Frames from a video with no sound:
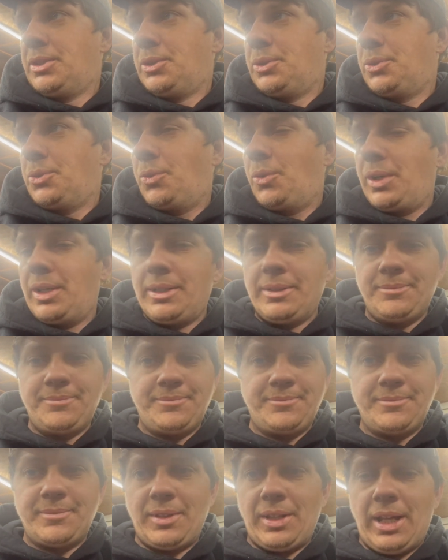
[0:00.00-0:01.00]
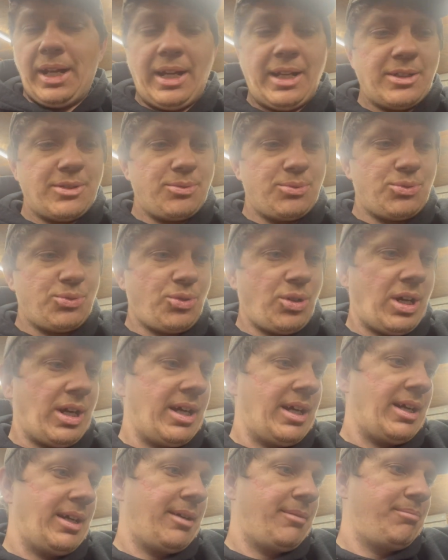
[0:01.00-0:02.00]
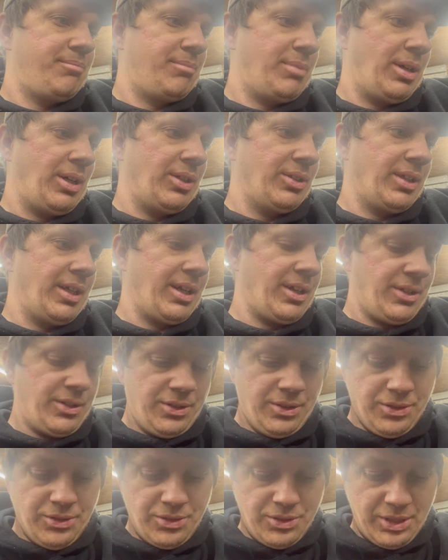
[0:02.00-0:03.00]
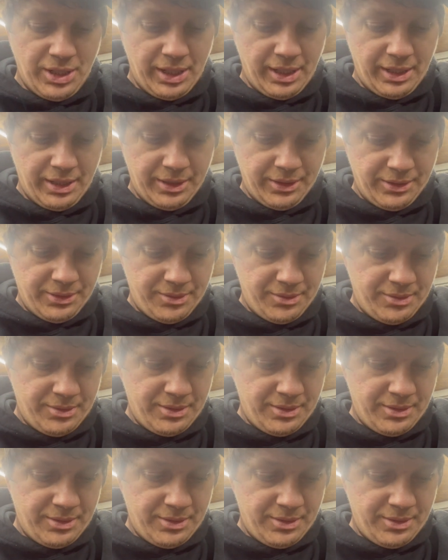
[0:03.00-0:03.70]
Well, like, subscribe, all that good jazz.